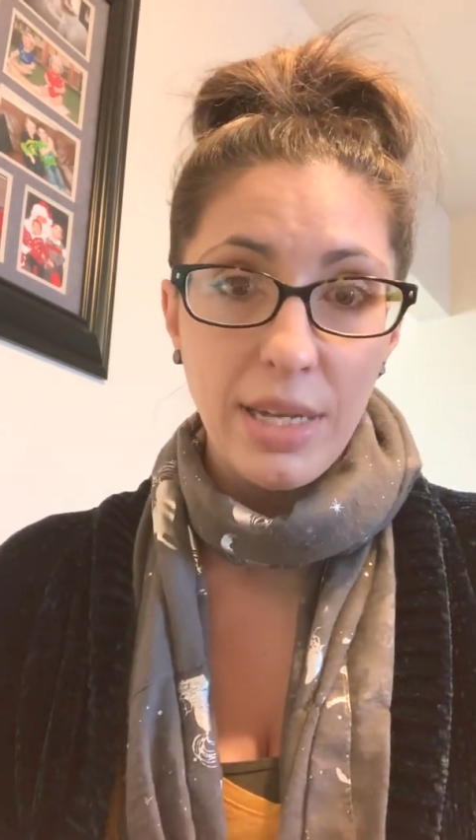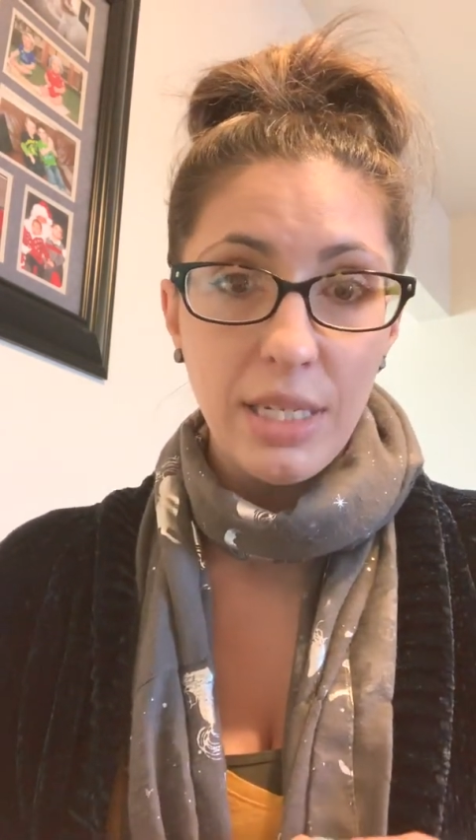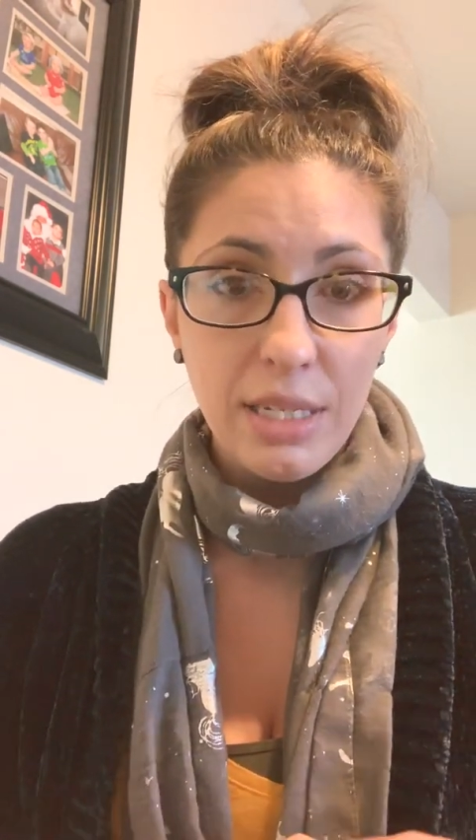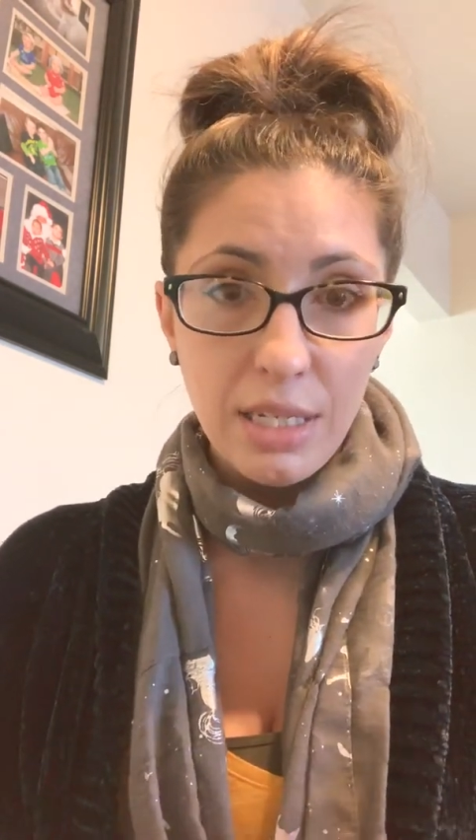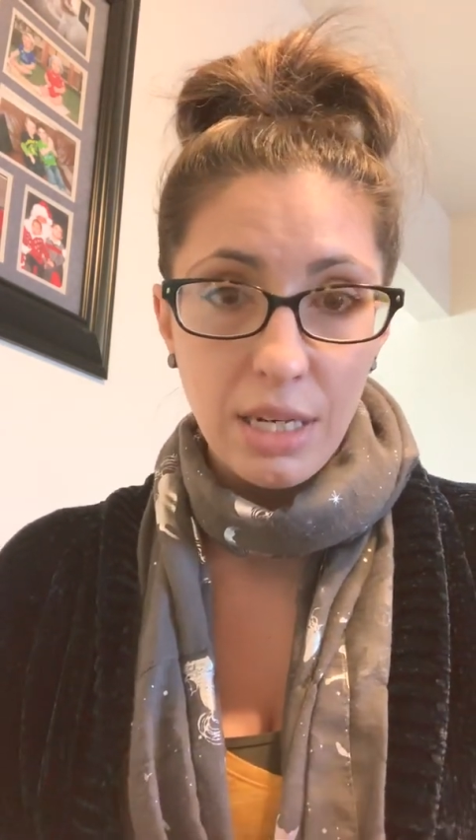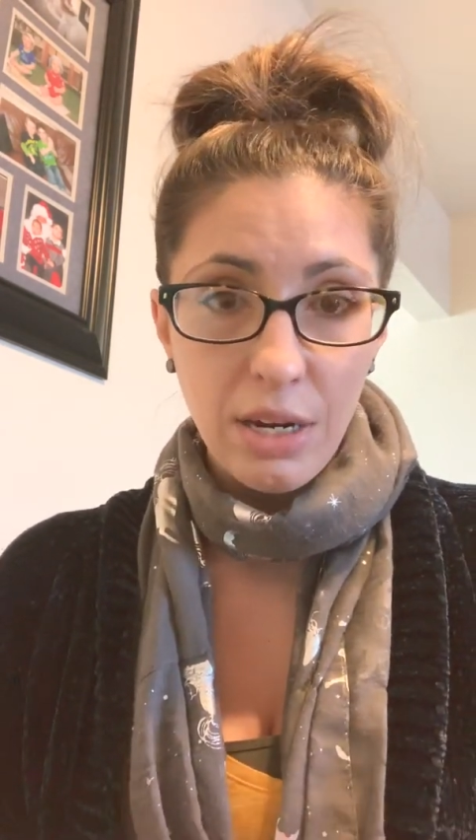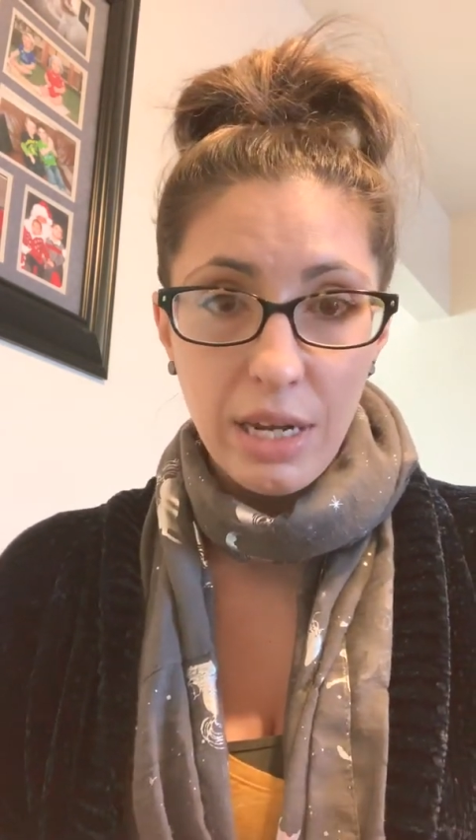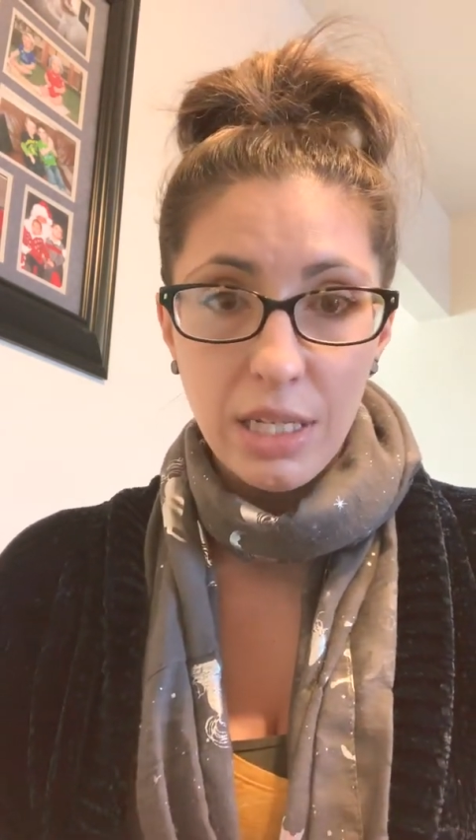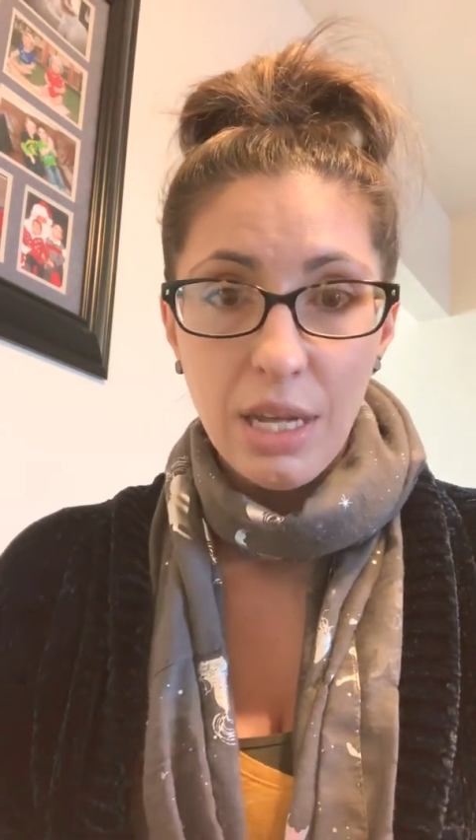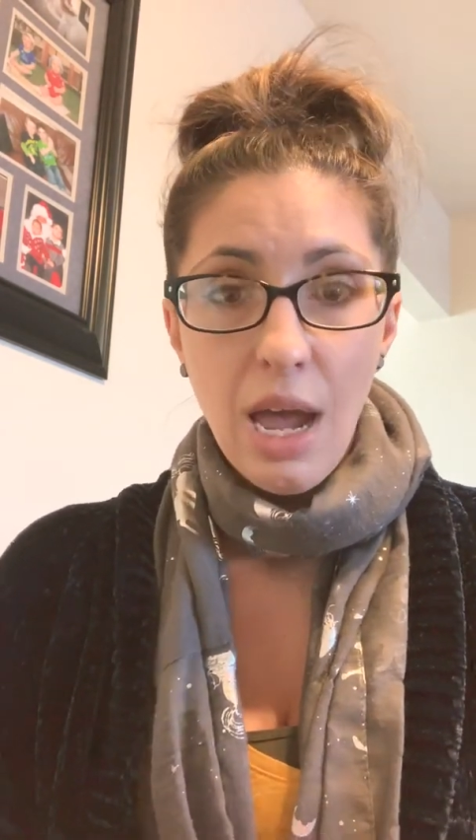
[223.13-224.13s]
It's a
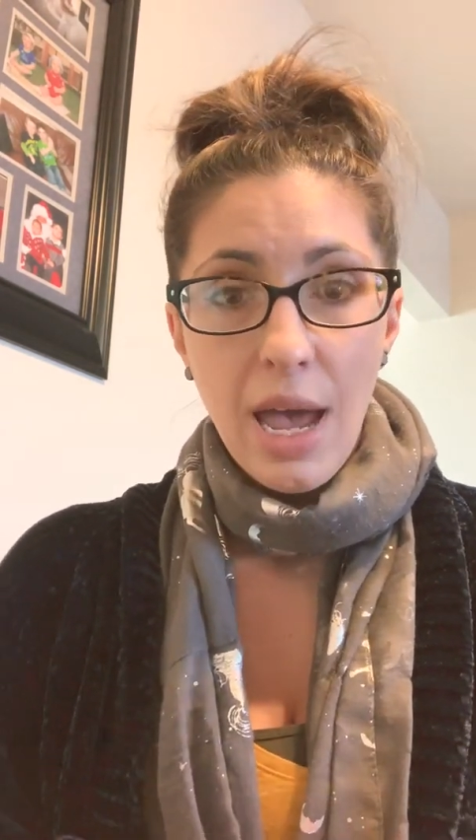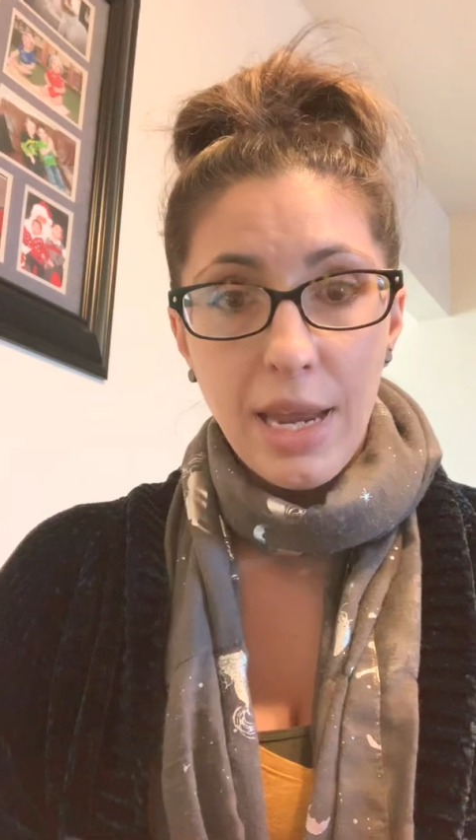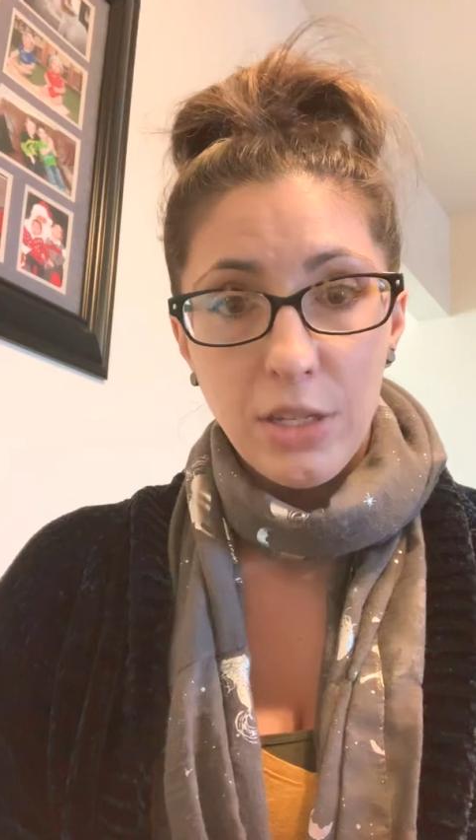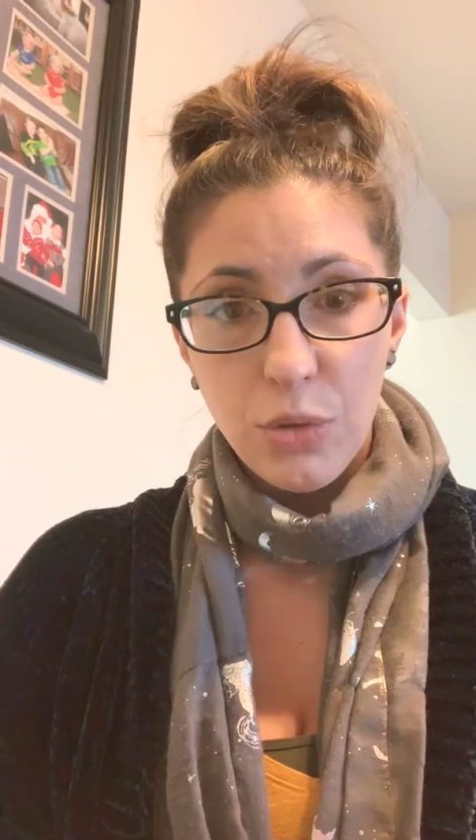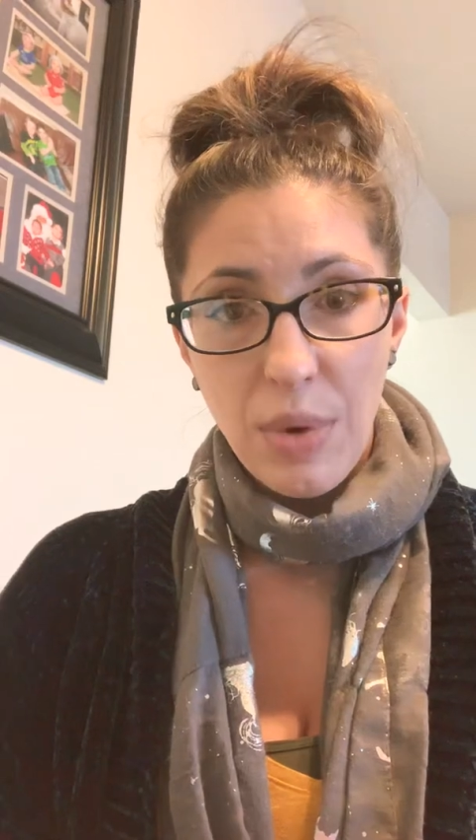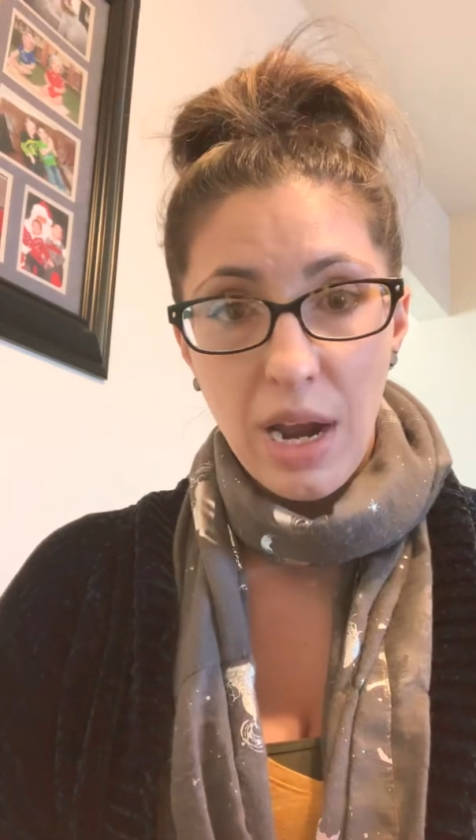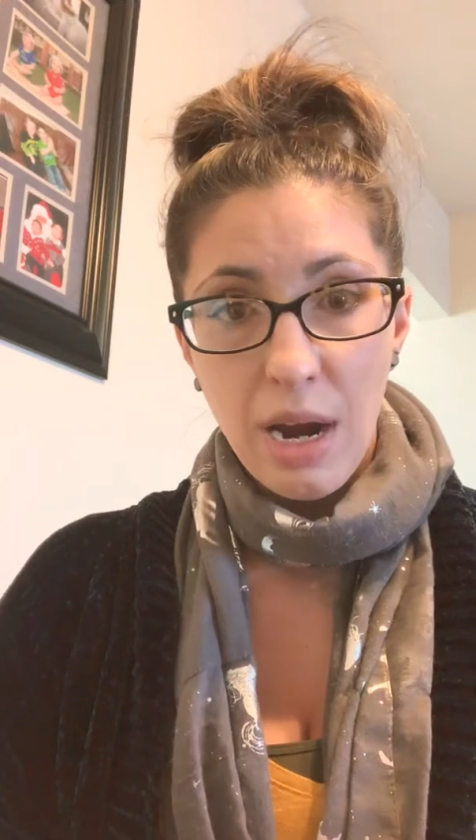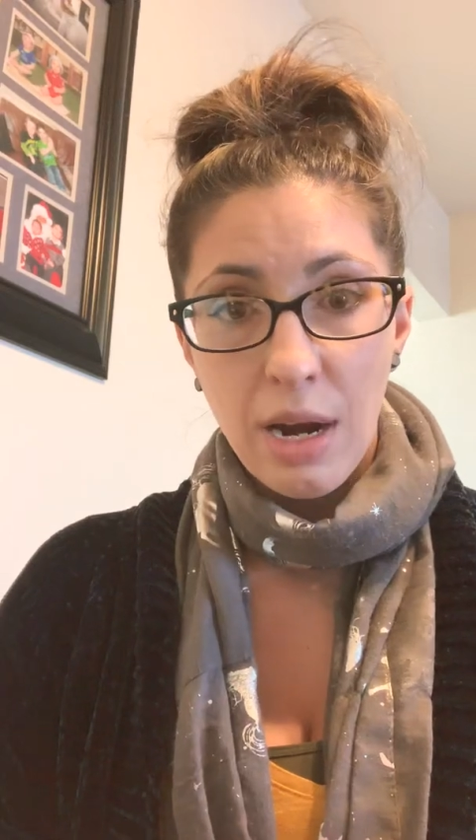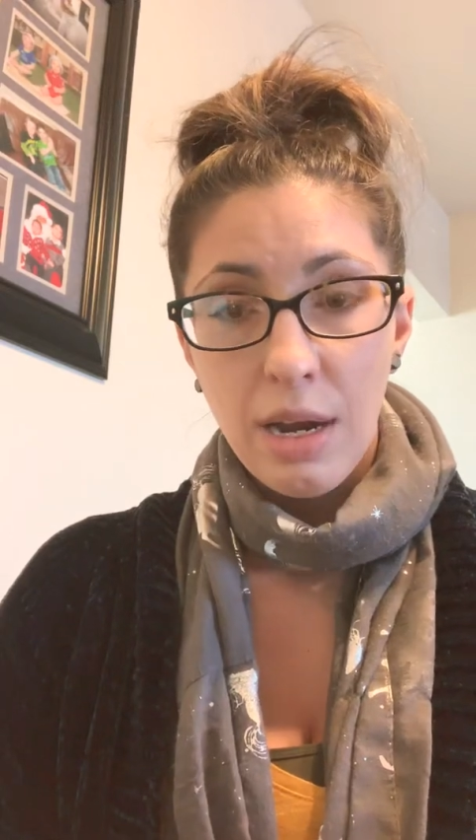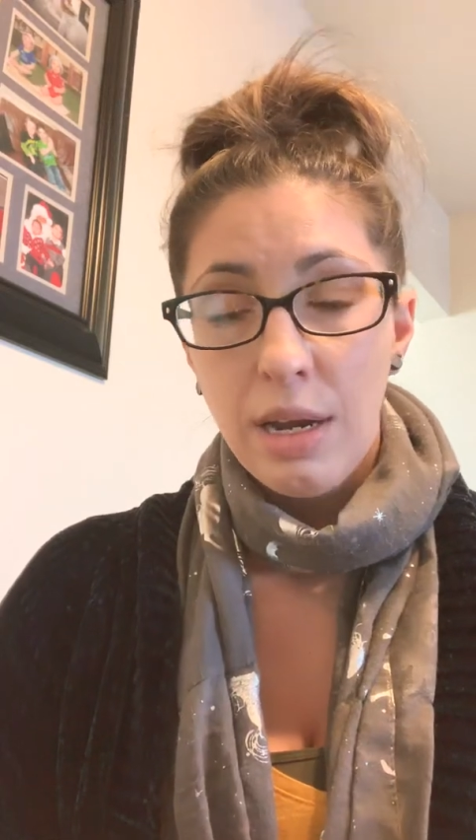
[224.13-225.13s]
serious and it's
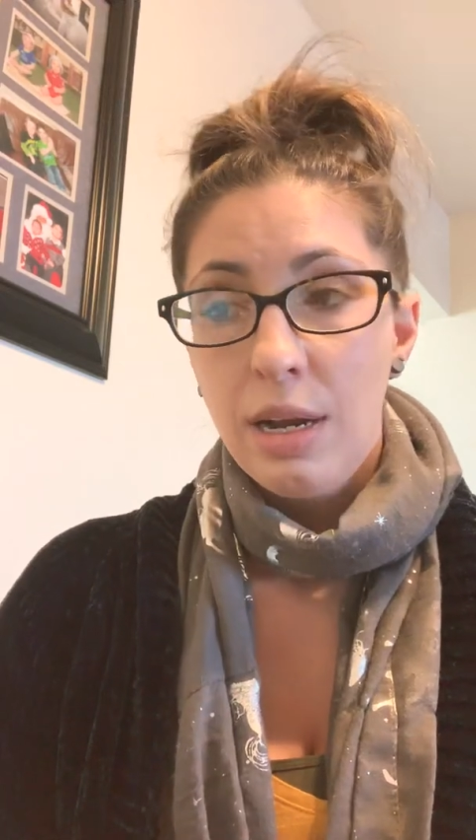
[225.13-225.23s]
rare.